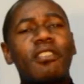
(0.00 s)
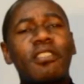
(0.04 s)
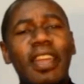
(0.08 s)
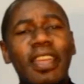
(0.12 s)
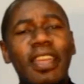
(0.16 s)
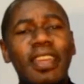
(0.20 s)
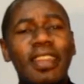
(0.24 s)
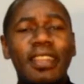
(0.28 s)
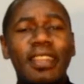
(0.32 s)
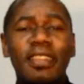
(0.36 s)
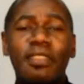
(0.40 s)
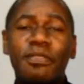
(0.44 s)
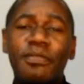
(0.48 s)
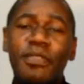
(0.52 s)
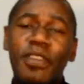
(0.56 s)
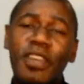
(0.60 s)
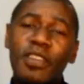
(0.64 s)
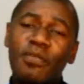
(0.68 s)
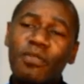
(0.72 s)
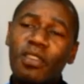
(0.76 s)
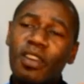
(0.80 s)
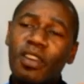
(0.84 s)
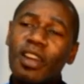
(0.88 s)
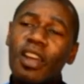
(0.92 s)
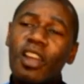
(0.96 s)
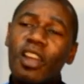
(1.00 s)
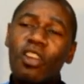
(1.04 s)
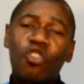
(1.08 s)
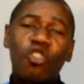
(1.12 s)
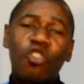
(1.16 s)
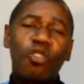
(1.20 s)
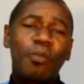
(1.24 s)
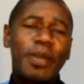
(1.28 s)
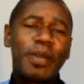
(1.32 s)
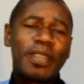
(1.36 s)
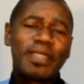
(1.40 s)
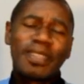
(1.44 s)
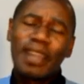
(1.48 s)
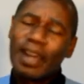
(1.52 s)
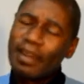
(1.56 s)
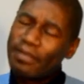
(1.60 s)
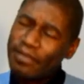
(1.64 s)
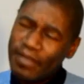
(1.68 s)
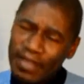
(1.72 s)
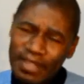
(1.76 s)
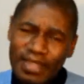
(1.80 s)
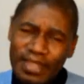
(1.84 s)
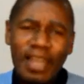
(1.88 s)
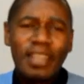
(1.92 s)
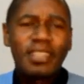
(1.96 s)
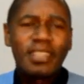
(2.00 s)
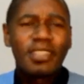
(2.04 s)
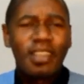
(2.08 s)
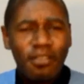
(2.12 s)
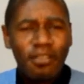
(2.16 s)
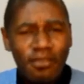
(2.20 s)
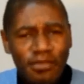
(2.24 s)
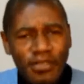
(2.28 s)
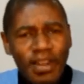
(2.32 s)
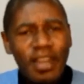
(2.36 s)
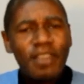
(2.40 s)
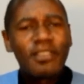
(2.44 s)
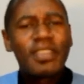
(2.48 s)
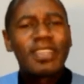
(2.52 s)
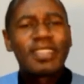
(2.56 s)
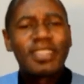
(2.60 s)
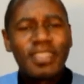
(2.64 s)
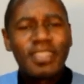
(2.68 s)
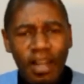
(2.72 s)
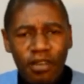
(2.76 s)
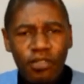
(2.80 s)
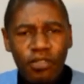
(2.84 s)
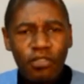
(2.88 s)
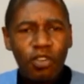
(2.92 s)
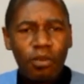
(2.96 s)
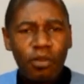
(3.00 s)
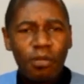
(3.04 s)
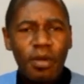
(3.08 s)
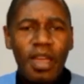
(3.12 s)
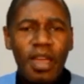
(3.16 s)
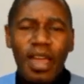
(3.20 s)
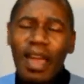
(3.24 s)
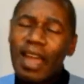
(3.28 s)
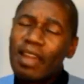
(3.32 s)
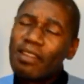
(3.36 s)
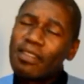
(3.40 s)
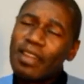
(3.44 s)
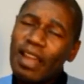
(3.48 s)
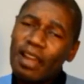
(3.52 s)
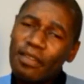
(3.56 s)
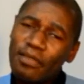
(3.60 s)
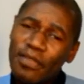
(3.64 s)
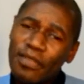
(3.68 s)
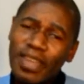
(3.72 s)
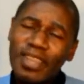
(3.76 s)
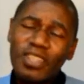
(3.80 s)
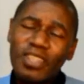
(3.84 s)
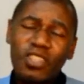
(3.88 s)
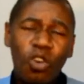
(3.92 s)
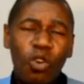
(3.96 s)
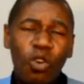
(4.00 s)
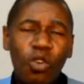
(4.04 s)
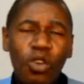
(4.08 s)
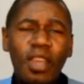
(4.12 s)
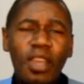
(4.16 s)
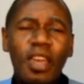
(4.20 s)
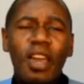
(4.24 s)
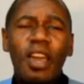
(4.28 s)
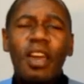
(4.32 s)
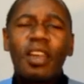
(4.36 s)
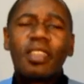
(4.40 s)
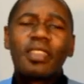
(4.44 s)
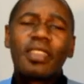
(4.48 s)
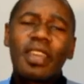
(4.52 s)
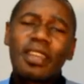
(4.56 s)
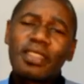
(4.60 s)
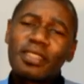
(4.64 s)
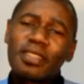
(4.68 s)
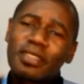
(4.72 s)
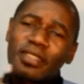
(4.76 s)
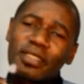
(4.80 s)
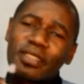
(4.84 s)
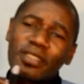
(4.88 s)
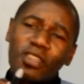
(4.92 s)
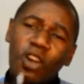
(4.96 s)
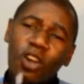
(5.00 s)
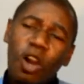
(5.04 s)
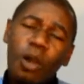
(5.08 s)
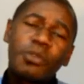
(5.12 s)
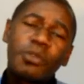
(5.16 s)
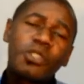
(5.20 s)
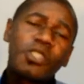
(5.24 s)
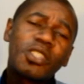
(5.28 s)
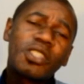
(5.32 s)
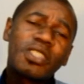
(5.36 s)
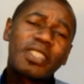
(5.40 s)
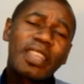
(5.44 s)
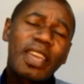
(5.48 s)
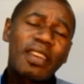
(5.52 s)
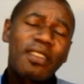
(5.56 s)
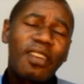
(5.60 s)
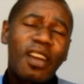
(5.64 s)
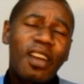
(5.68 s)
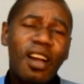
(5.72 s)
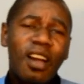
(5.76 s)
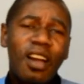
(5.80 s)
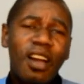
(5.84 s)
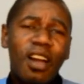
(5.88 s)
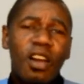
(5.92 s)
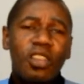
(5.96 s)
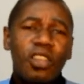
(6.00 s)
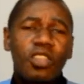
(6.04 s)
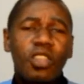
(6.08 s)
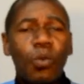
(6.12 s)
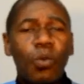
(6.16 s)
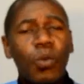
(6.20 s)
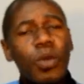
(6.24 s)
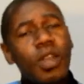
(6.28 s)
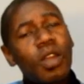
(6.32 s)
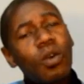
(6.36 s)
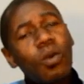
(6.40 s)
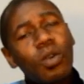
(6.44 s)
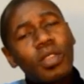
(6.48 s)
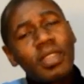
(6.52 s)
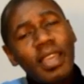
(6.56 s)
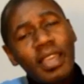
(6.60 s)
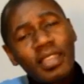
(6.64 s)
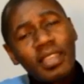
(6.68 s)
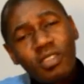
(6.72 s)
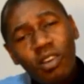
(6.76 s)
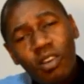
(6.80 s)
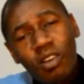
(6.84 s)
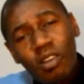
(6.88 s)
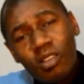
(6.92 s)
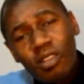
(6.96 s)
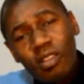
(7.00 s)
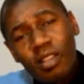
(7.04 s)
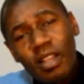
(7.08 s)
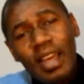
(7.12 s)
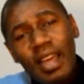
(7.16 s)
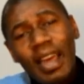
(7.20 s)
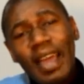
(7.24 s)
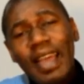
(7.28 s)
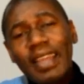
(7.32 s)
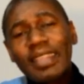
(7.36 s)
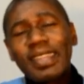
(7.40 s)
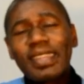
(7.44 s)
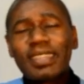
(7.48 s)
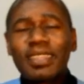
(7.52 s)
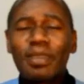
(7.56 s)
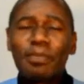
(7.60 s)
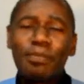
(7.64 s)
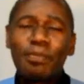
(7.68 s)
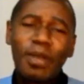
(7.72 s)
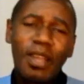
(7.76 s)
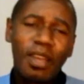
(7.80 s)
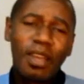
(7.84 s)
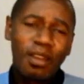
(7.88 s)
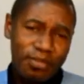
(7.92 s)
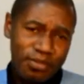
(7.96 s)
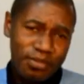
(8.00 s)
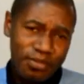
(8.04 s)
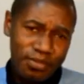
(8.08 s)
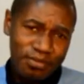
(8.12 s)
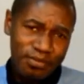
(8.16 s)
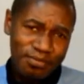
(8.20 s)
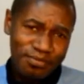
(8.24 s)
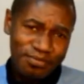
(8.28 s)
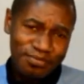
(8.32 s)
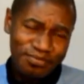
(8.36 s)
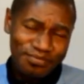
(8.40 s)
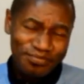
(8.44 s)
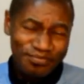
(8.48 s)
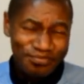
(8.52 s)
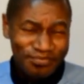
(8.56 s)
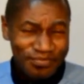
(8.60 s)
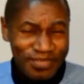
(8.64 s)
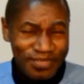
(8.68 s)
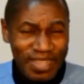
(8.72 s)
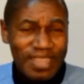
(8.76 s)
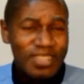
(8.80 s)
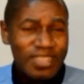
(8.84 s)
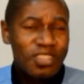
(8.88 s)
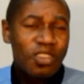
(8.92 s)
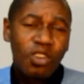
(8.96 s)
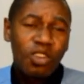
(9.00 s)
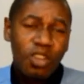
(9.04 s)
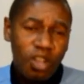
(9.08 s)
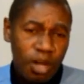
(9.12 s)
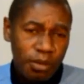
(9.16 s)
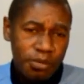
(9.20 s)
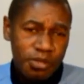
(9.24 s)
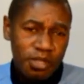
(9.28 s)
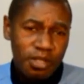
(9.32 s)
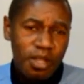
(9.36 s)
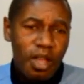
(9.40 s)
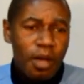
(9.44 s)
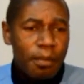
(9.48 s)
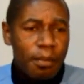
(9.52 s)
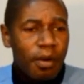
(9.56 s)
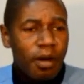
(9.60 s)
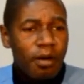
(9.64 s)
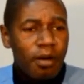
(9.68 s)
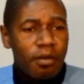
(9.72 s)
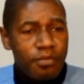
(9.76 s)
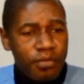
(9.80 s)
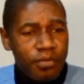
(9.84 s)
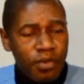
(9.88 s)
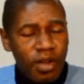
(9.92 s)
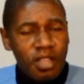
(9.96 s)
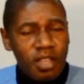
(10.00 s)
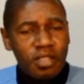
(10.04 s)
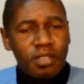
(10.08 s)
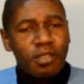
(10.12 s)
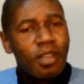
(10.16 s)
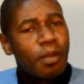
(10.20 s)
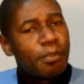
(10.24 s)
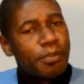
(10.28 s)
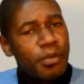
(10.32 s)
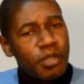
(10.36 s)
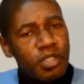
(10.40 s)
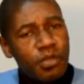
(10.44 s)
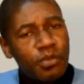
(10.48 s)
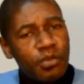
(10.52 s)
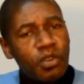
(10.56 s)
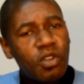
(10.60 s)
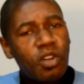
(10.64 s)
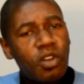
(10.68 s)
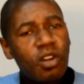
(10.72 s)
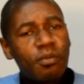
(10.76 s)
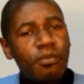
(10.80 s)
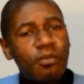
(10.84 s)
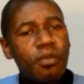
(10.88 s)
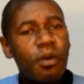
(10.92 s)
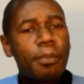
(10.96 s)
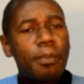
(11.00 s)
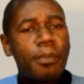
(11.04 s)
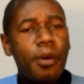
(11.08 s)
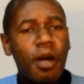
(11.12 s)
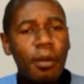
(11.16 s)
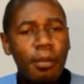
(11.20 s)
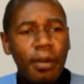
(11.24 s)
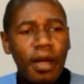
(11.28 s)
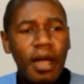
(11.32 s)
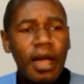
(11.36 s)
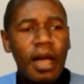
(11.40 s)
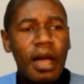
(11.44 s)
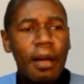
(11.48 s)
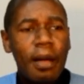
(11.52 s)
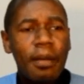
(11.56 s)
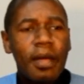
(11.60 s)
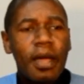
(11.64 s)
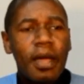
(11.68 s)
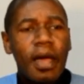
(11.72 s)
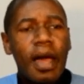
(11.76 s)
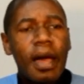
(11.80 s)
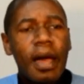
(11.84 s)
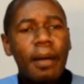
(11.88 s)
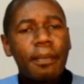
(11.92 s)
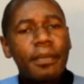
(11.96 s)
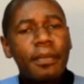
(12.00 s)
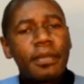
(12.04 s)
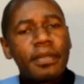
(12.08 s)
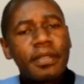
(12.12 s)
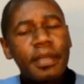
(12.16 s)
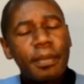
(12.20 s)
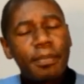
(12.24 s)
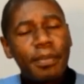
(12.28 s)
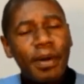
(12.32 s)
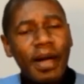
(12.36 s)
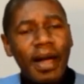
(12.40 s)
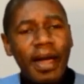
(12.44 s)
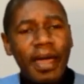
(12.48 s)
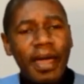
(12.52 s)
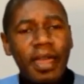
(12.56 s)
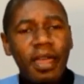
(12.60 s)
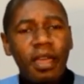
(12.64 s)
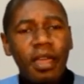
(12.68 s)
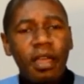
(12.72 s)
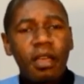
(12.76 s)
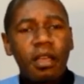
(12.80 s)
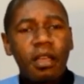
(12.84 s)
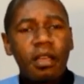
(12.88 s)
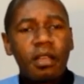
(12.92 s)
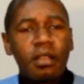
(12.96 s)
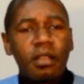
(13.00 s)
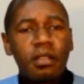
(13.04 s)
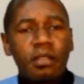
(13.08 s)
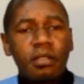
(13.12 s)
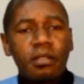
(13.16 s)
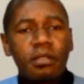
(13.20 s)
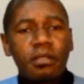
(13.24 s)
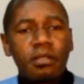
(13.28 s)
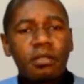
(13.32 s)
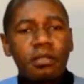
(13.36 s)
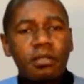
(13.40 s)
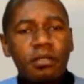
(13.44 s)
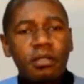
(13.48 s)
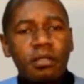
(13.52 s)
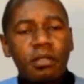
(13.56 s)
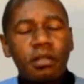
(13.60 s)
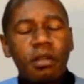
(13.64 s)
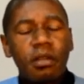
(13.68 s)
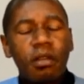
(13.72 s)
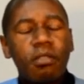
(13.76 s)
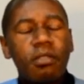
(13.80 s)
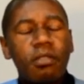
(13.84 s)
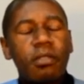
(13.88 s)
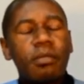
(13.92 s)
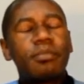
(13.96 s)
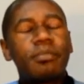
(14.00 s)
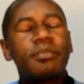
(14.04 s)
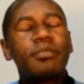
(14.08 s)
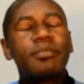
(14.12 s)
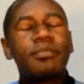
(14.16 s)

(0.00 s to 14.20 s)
ranking and the FIFA groupings. I think that's a very tough group. And I think it's only, there's the options there are the winner takes all and there's a playoff. That's the only option. But France, a beautiful goal for Pogba and Depay. A